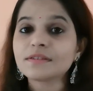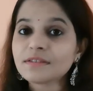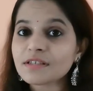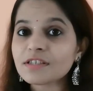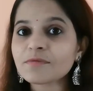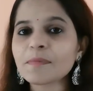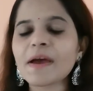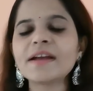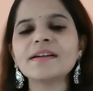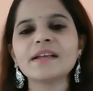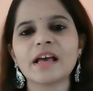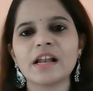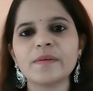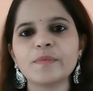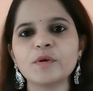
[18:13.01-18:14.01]
This might
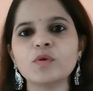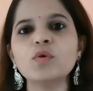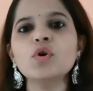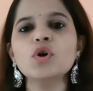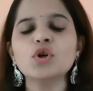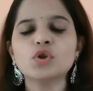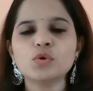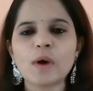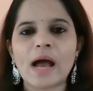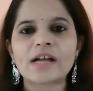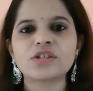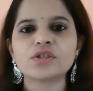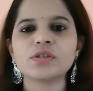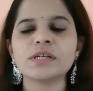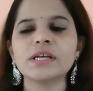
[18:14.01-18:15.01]
help you to
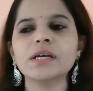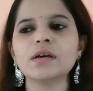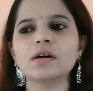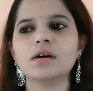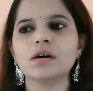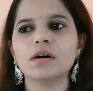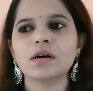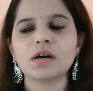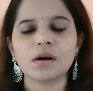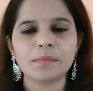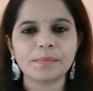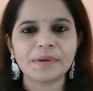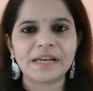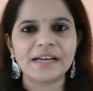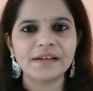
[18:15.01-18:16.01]
actually
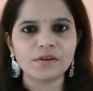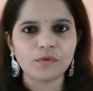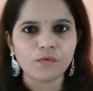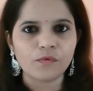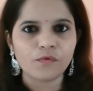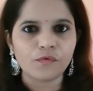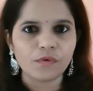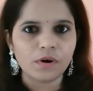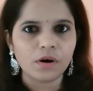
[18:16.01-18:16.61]
complete